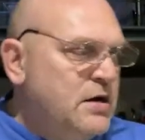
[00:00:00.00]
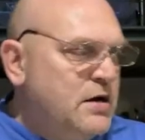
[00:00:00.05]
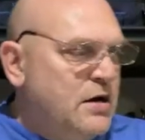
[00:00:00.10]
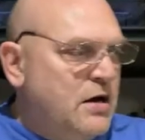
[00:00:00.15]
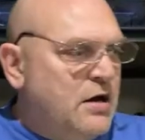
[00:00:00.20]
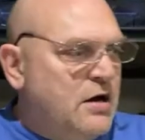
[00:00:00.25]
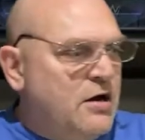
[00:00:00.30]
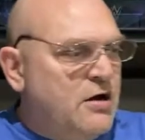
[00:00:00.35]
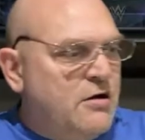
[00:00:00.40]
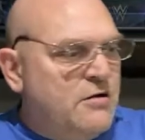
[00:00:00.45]

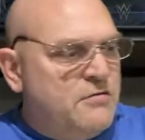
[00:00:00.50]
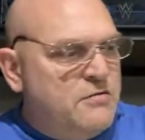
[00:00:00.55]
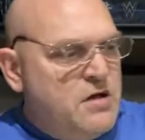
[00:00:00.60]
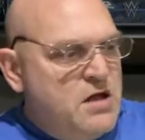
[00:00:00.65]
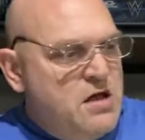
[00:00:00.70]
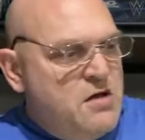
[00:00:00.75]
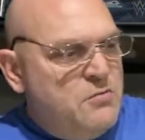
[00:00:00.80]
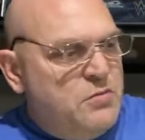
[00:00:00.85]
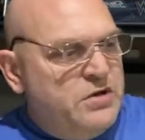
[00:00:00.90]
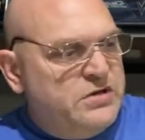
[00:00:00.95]
But
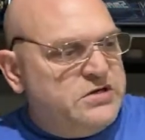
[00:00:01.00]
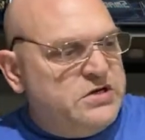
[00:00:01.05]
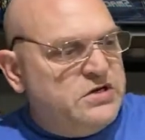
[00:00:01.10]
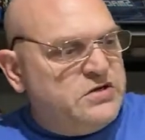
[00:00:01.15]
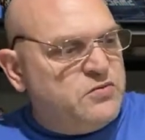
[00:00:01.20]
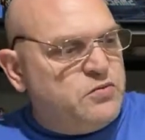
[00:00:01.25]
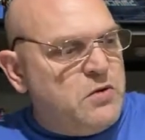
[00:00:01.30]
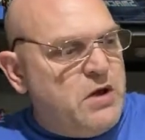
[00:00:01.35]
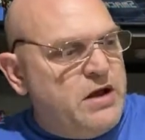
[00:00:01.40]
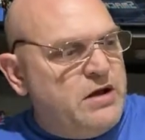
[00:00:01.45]

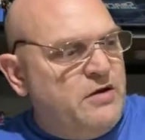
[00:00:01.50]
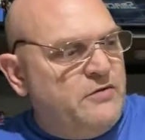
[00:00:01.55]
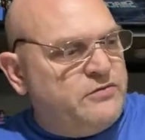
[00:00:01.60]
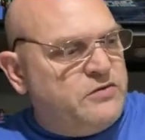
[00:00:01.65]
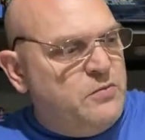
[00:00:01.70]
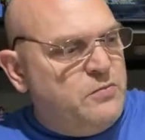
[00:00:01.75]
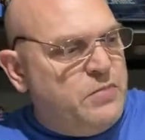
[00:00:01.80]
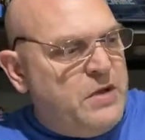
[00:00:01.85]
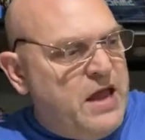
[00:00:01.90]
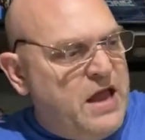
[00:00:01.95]
just right off
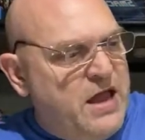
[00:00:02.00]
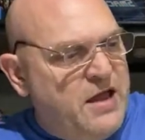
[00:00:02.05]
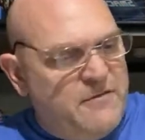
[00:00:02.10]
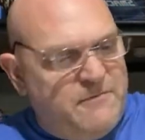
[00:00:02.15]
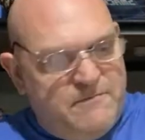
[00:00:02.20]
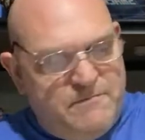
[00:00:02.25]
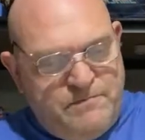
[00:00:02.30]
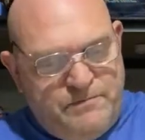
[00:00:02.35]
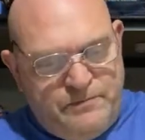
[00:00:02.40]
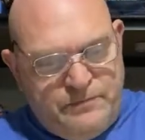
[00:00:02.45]
the bat,
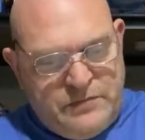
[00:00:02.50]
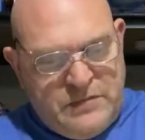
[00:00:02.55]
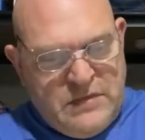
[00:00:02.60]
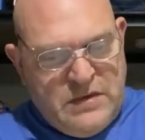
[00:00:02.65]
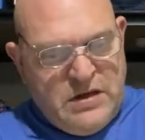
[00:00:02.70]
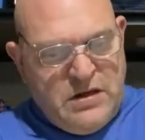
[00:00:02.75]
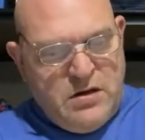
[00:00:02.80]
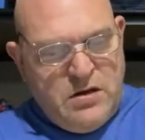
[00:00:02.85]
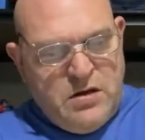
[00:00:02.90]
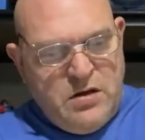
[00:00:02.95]

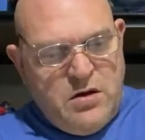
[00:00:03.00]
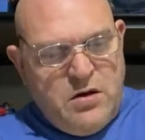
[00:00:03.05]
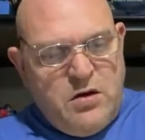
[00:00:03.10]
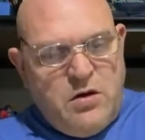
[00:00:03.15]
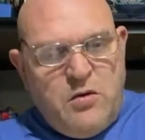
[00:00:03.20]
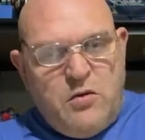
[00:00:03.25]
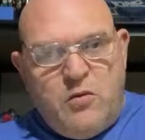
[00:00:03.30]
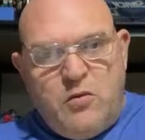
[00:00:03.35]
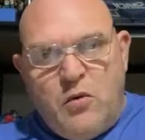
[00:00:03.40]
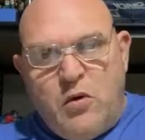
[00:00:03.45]

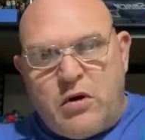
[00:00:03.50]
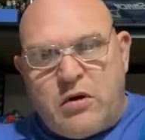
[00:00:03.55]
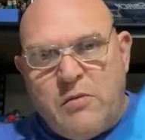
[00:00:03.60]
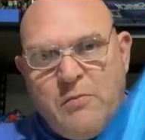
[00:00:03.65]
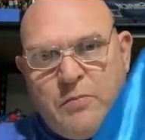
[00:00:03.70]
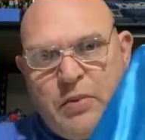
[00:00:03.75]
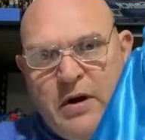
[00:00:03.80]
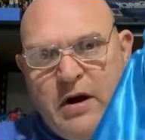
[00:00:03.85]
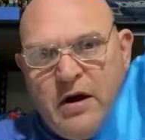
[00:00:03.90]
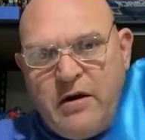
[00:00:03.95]
we'll
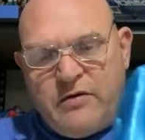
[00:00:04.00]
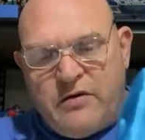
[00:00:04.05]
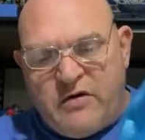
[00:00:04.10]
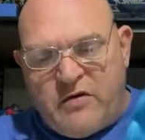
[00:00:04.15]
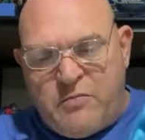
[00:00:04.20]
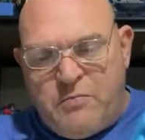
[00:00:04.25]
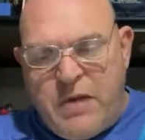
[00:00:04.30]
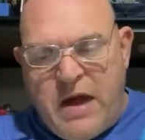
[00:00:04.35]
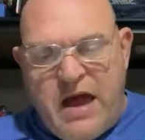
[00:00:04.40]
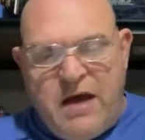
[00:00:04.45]
compare this
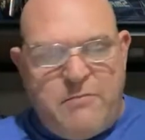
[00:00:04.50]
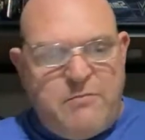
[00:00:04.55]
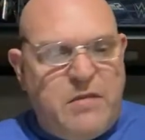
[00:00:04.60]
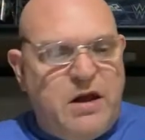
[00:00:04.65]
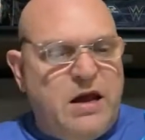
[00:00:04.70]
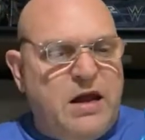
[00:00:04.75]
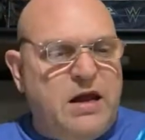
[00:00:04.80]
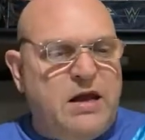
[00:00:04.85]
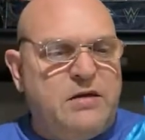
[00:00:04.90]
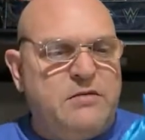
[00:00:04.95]

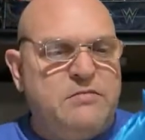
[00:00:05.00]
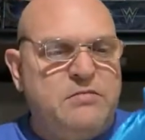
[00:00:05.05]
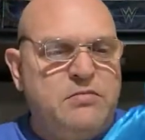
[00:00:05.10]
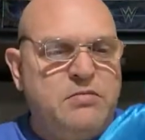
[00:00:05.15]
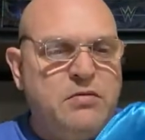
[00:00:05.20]
Batman,